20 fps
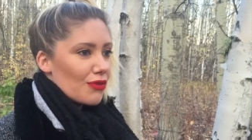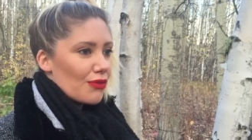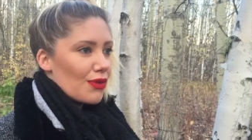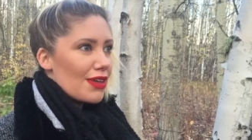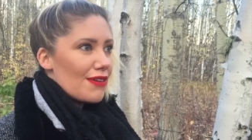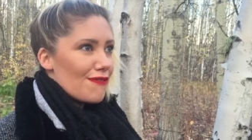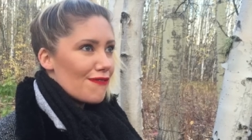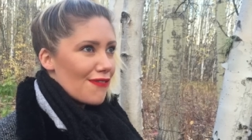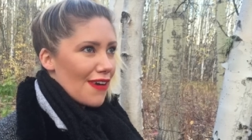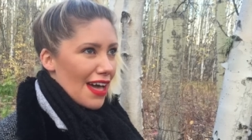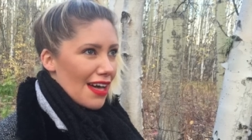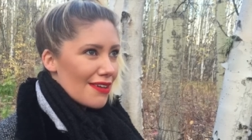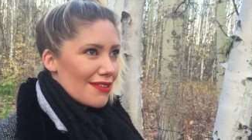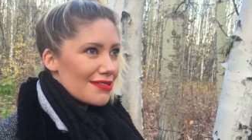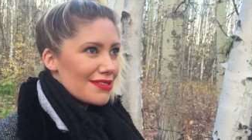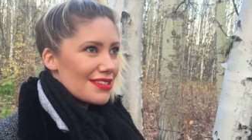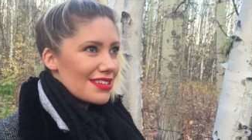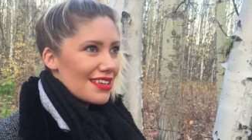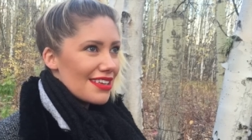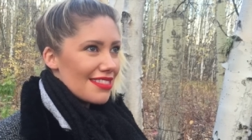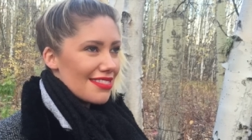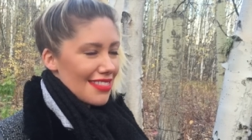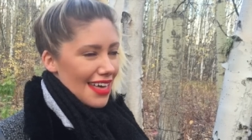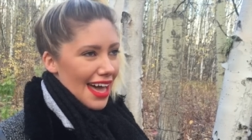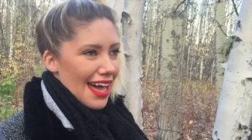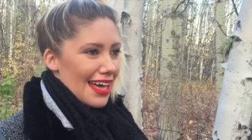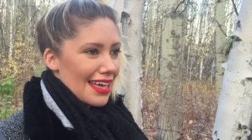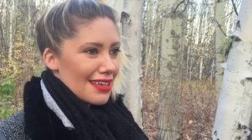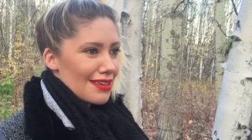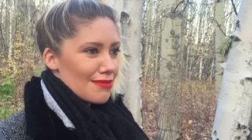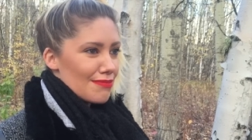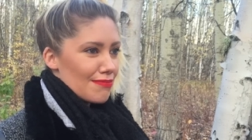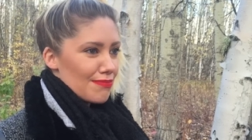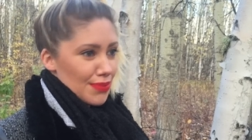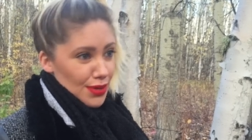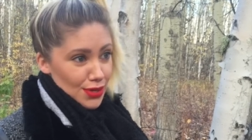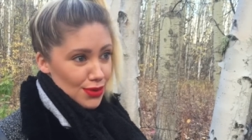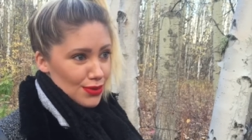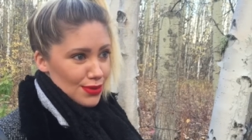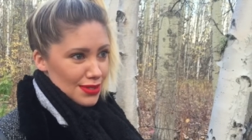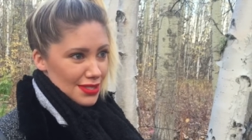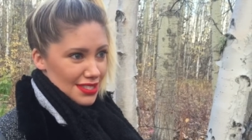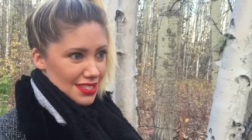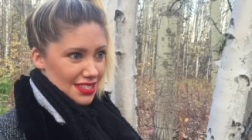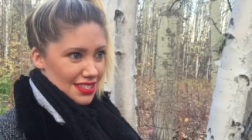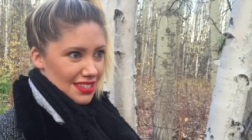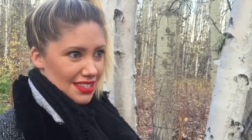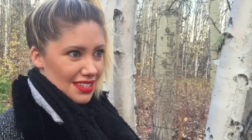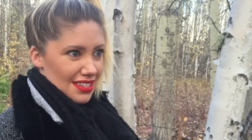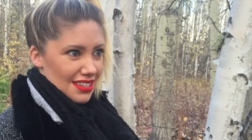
we found that boots.